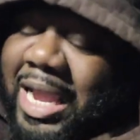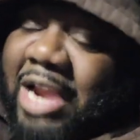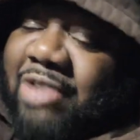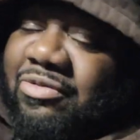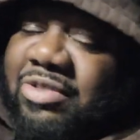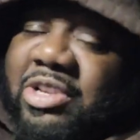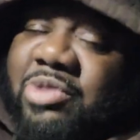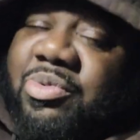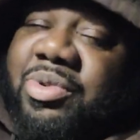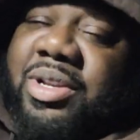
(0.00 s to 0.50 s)
I
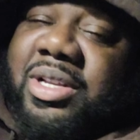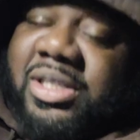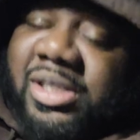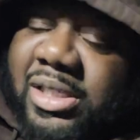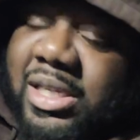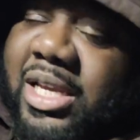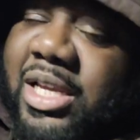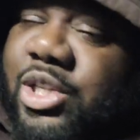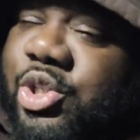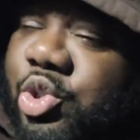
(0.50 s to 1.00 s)
really want to
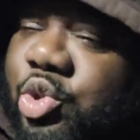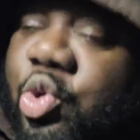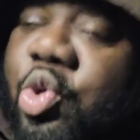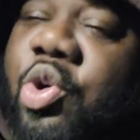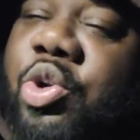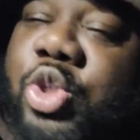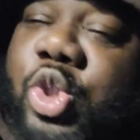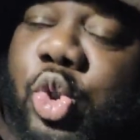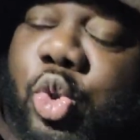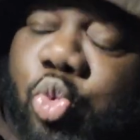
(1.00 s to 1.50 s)
see
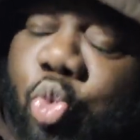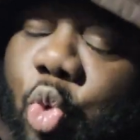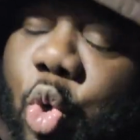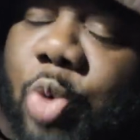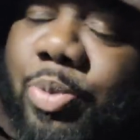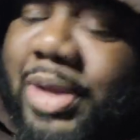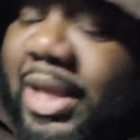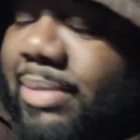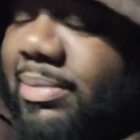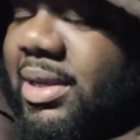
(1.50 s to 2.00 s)
Shawn
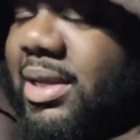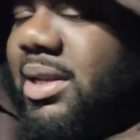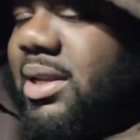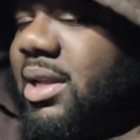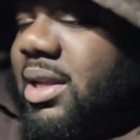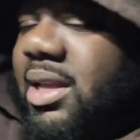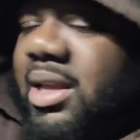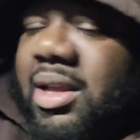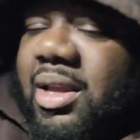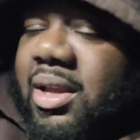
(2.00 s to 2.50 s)
swarm him and
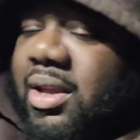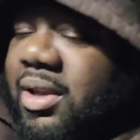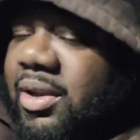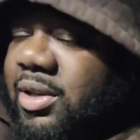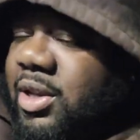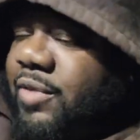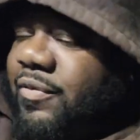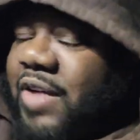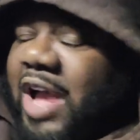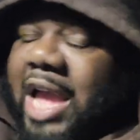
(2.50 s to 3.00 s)

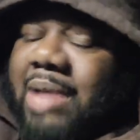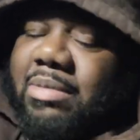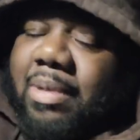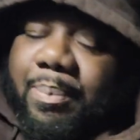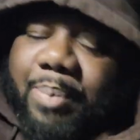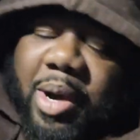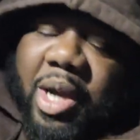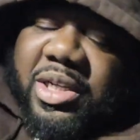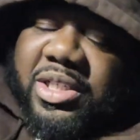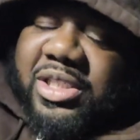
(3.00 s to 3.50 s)
divide him
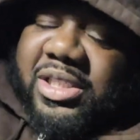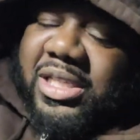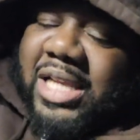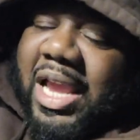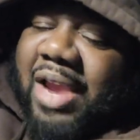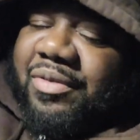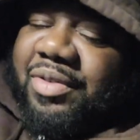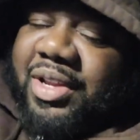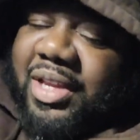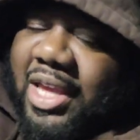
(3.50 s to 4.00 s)
with punches and
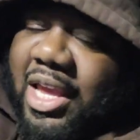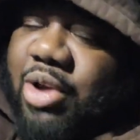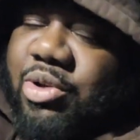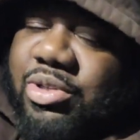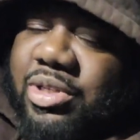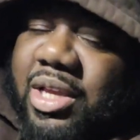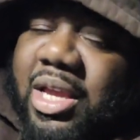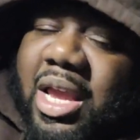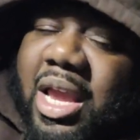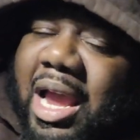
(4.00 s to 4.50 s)
everything
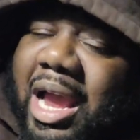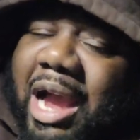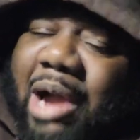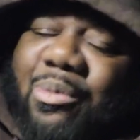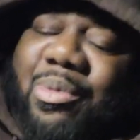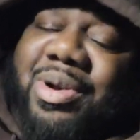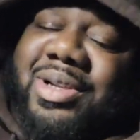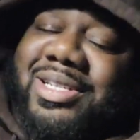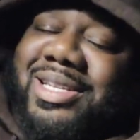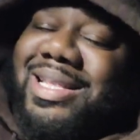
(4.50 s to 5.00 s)
else.
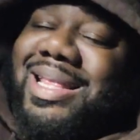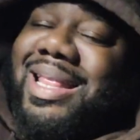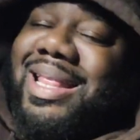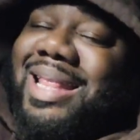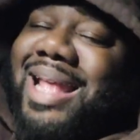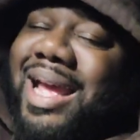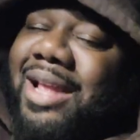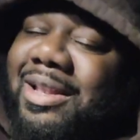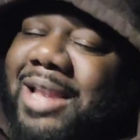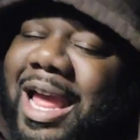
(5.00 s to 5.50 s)
I want to see
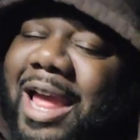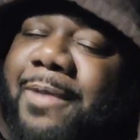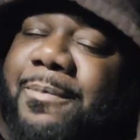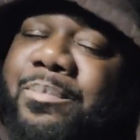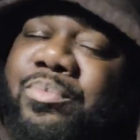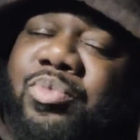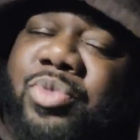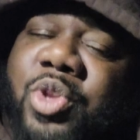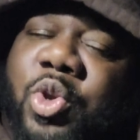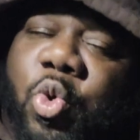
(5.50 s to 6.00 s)
that, like,
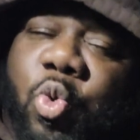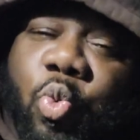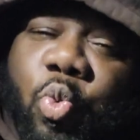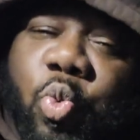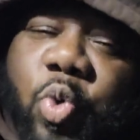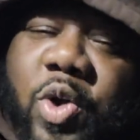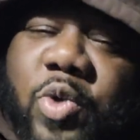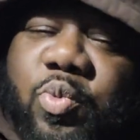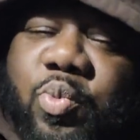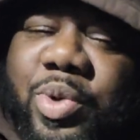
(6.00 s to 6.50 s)

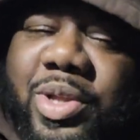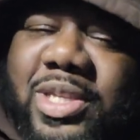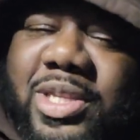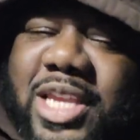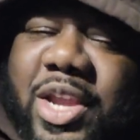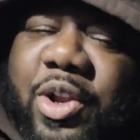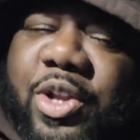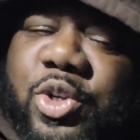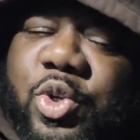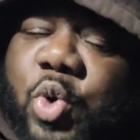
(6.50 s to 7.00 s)
what would
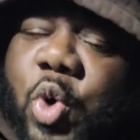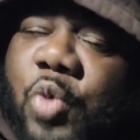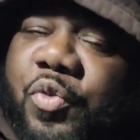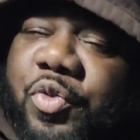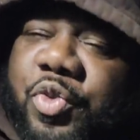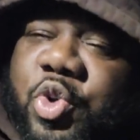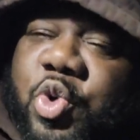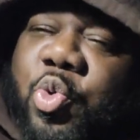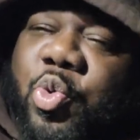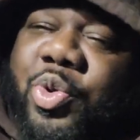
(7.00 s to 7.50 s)
Terence
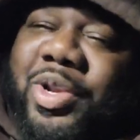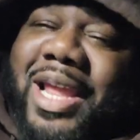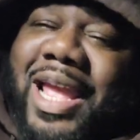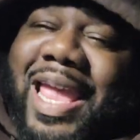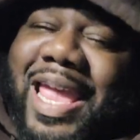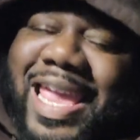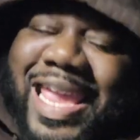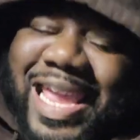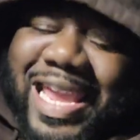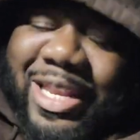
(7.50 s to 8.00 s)
Crawford do when that
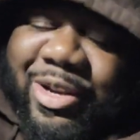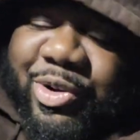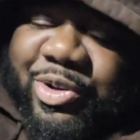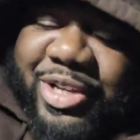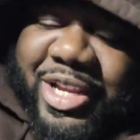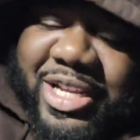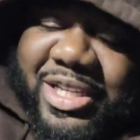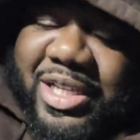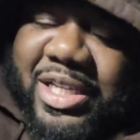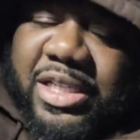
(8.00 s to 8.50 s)

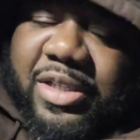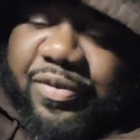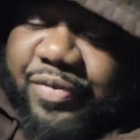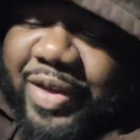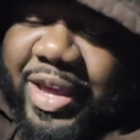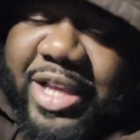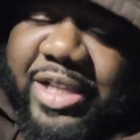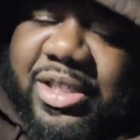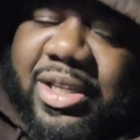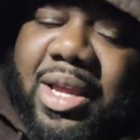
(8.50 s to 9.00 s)
energy's in his
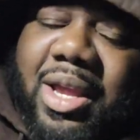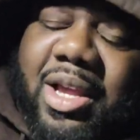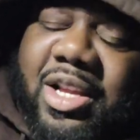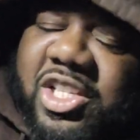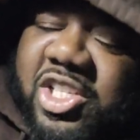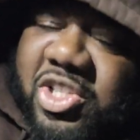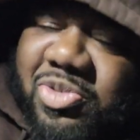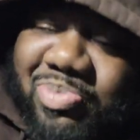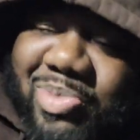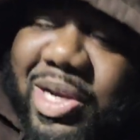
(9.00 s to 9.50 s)
face,
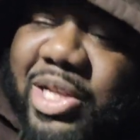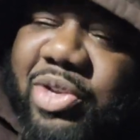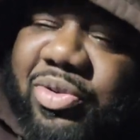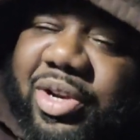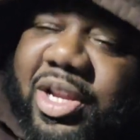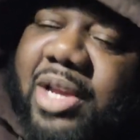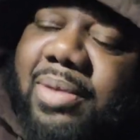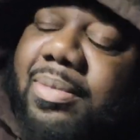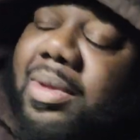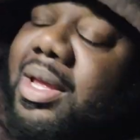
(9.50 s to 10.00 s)

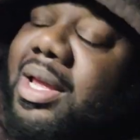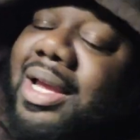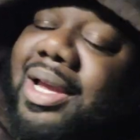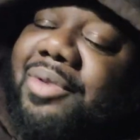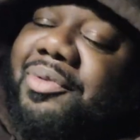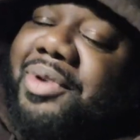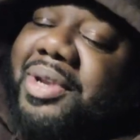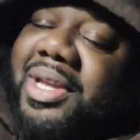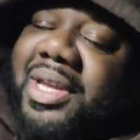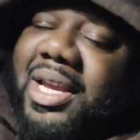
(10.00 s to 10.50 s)
smothering him?
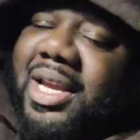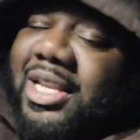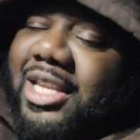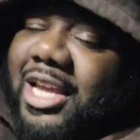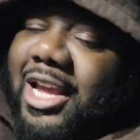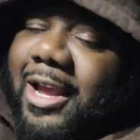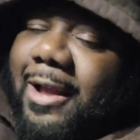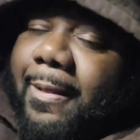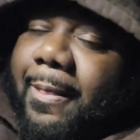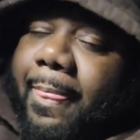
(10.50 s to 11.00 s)
We didn't get
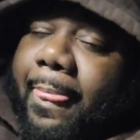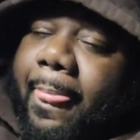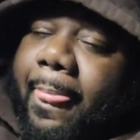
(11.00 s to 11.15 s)
that.